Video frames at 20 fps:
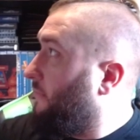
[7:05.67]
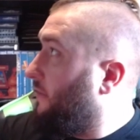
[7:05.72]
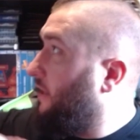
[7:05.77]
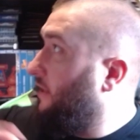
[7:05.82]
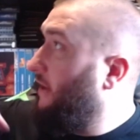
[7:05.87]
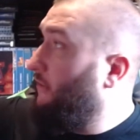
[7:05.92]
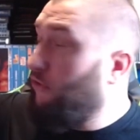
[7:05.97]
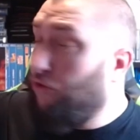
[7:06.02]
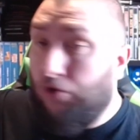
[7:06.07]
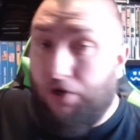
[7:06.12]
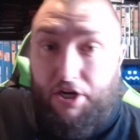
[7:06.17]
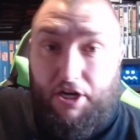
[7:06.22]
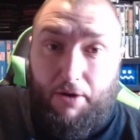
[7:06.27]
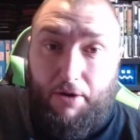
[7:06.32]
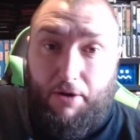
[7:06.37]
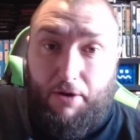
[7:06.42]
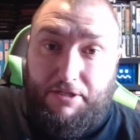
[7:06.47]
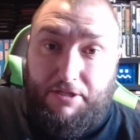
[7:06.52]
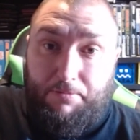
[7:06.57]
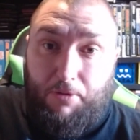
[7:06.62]
They're all going to
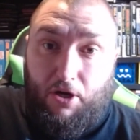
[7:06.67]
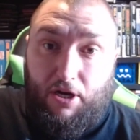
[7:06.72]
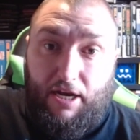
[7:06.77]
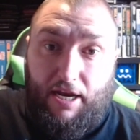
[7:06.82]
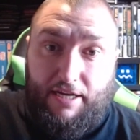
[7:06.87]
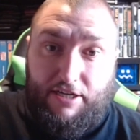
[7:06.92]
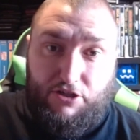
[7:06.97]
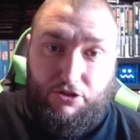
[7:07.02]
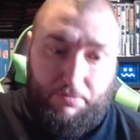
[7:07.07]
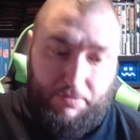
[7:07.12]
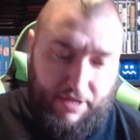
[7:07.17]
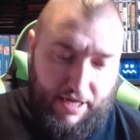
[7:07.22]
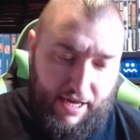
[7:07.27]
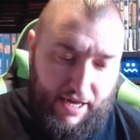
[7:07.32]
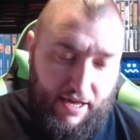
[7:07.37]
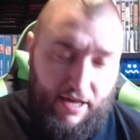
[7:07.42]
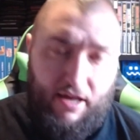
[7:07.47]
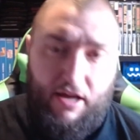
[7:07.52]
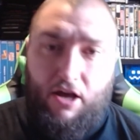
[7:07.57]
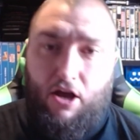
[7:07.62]
go into my collection up
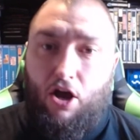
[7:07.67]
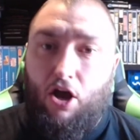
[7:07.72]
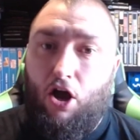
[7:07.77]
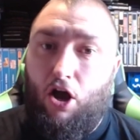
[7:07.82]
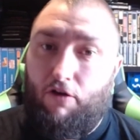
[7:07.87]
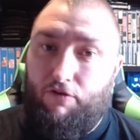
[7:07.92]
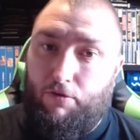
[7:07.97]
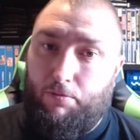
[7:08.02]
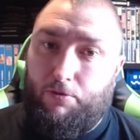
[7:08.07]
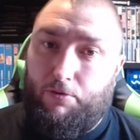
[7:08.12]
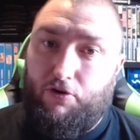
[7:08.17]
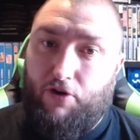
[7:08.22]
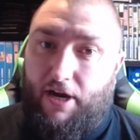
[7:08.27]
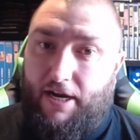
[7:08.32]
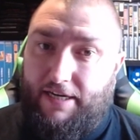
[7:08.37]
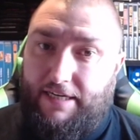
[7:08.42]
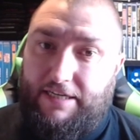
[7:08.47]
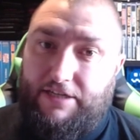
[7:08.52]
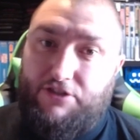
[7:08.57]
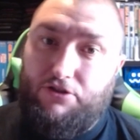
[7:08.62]
there. I've
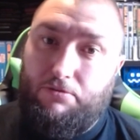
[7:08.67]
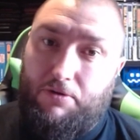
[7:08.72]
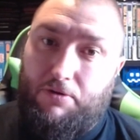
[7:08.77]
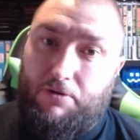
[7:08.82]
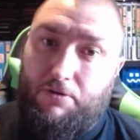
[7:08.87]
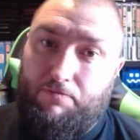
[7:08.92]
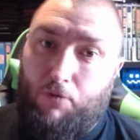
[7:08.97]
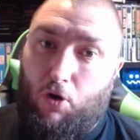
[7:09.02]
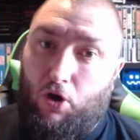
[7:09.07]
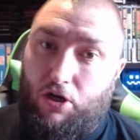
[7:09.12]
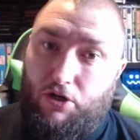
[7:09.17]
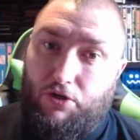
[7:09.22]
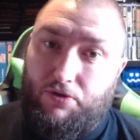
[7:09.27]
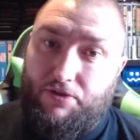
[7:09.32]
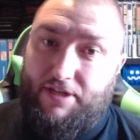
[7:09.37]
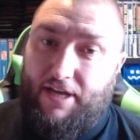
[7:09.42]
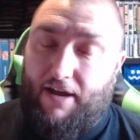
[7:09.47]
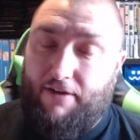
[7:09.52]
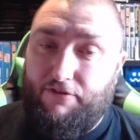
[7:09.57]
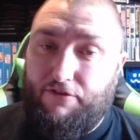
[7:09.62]
upgraded some of my
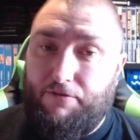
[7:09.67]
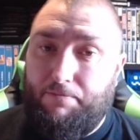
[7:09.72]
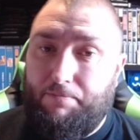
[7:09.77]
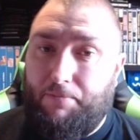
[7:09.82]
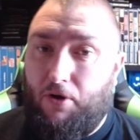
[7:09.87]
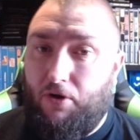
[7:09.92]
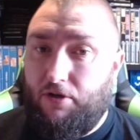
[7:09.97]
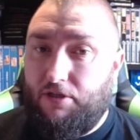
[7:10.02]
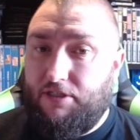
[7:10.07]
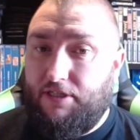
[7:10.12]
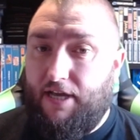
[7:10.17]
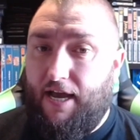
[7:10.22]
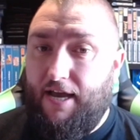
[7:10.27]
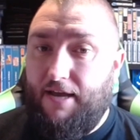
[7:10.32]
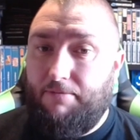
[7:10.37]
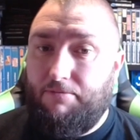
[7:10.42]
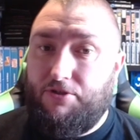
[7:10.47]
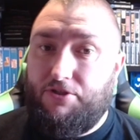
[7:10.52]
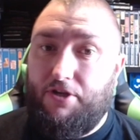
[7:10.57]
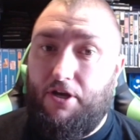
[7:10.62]
loose games for box
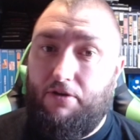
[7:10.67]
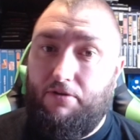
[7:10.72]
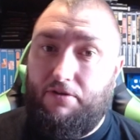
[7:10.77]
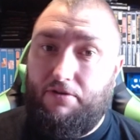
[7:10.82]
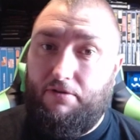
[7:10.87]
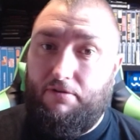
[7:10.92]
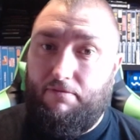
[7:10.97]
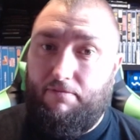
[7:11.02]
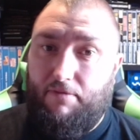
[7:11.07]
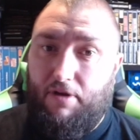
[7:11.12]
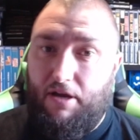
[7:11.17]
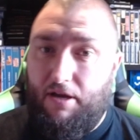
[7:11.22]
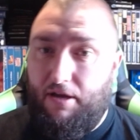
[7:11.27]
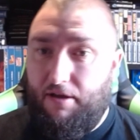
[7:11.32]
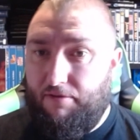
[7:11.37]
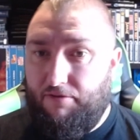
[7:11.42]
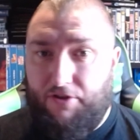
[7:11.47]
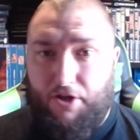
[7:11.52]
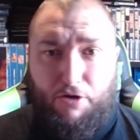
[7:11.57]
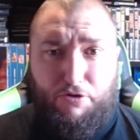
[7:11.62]
games, so
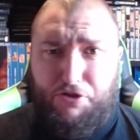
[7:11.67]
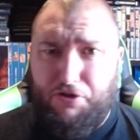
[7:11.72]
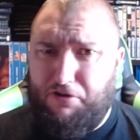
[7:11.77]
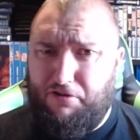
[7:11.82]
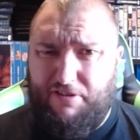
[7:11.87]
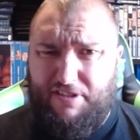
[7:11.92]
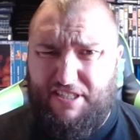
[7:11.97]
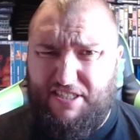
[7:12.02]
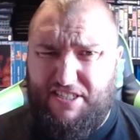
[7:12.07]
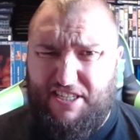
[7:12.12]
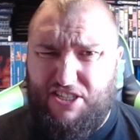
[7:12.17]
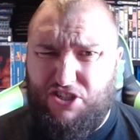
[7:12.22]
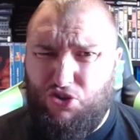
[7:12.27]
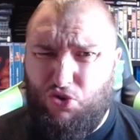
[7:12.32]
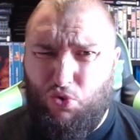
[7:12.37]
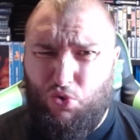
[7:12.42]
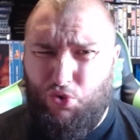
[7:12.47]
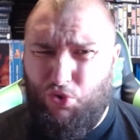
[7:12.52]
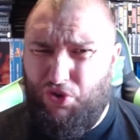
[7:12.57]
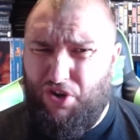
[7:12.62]
uh, those of you in the
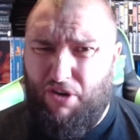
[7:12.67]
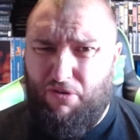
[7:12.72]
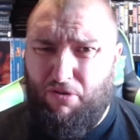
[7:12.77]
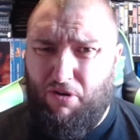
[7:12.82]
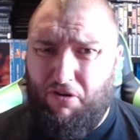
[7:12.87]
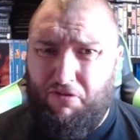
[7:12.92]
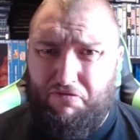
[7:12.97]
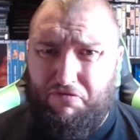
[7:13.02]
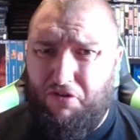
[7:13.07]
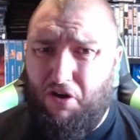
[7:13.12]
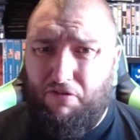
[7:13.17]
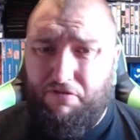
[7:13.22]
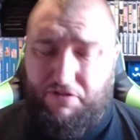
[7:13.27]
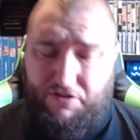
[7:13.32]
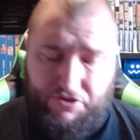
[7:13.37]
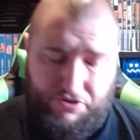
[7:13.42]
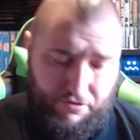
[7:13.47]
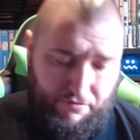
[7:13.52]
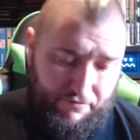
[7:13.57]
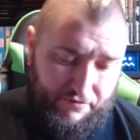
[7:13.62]
Discord will know I've
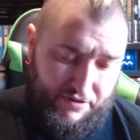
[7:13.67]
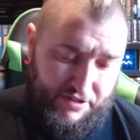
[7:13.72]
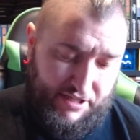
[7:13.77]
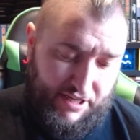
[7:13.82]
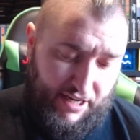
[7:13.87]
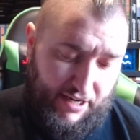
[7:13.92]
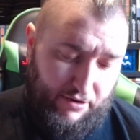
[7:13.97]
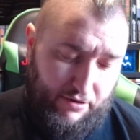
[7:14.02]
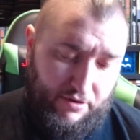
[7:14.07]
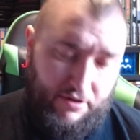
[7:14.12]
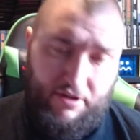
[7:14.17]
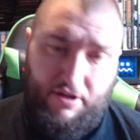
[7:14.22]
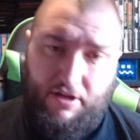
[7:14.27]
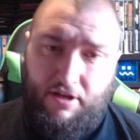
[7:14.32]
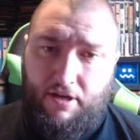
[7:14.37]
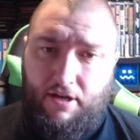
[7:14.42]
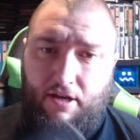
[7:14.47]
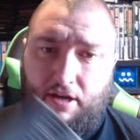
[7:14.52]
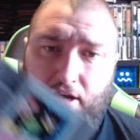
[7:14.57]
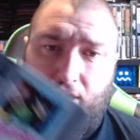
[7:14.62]
offered some for sale.
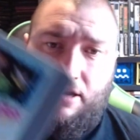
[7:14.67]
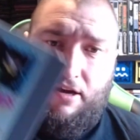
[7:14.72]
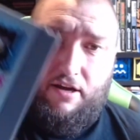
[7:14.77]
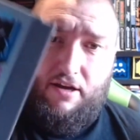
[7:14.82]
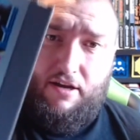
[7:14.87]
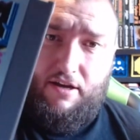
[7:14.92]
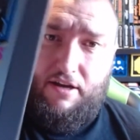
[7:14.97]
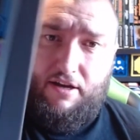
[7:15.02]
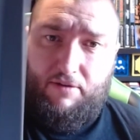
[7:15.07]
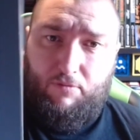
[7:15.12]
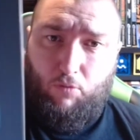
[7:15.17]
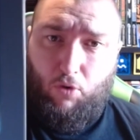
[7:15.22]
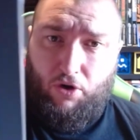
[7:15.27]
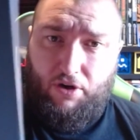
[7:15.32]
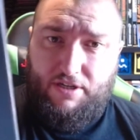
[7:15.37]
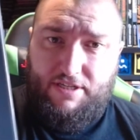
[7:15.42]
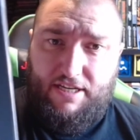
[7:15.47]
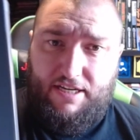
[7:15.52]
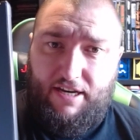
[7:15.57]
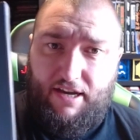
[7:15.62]
Uh, one
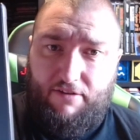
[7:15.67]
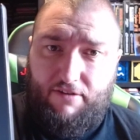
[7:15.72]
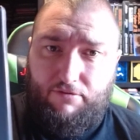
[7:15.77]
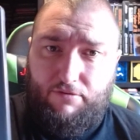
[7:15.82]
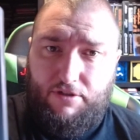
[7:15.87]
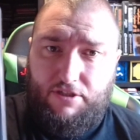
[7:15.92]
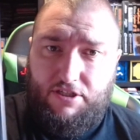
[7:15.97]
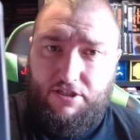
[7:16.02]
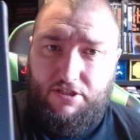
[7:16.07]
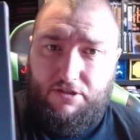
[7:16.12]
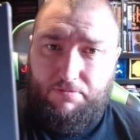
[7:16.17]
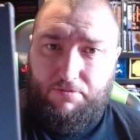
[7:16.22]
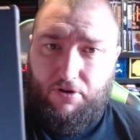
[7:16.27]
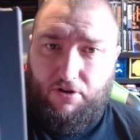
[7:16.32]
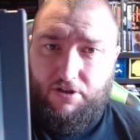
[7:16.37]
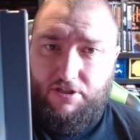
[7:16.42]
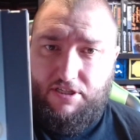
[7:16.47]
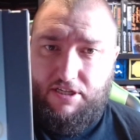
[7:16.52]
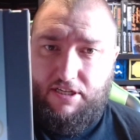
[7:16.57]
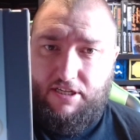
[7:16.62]
I didn't have, which is
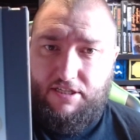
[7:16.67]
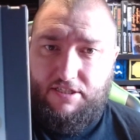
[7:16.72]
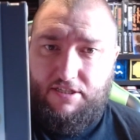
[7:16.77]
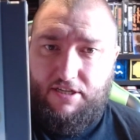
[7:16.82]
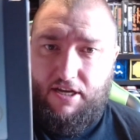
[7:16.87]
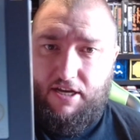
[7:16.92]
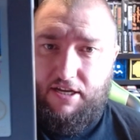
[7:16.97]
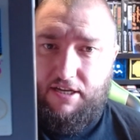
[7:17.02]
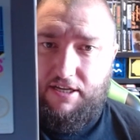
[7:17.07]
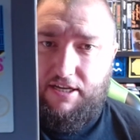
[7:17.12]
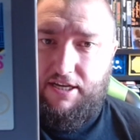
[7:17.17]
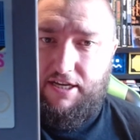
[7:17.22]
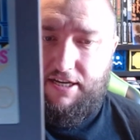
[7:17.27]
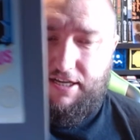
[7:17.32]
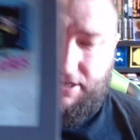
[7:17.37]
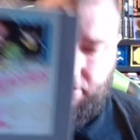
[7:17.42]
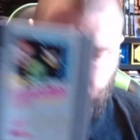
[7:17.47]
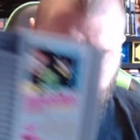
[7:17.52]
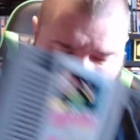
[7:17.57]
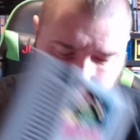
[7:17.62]
surprising, is uh, Kid
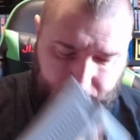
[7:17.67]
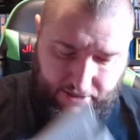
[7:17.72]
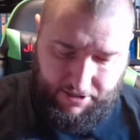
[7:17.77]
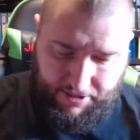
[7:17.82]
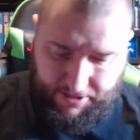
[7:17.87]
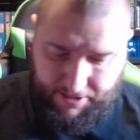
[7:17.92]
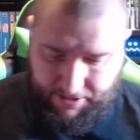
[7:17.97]
Icarus.